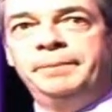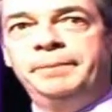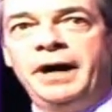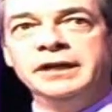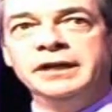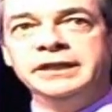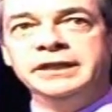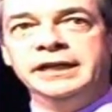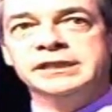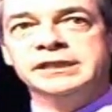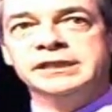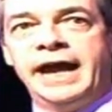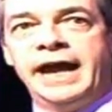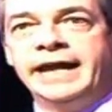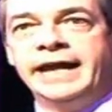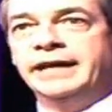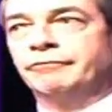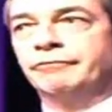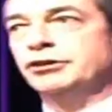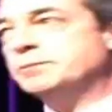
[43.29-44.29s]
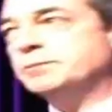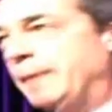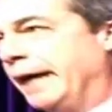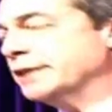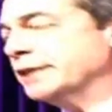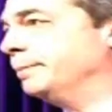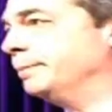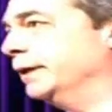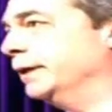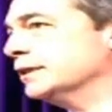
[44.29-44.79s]
The party is gaining
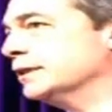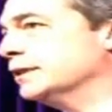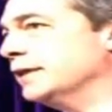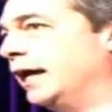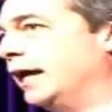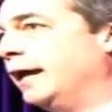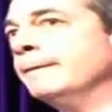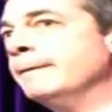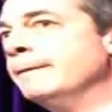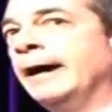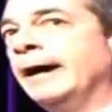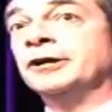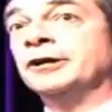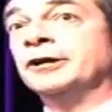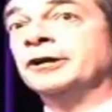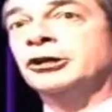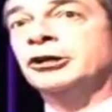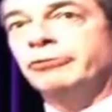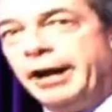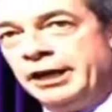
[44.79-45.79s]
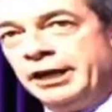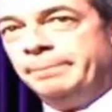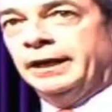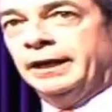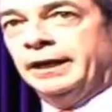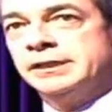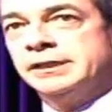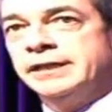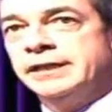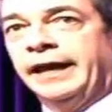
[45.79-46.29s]
respectability and
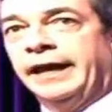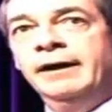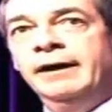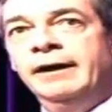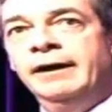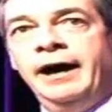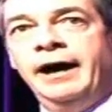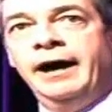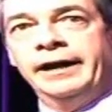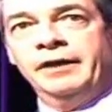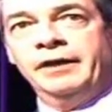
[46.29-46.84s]
credibility.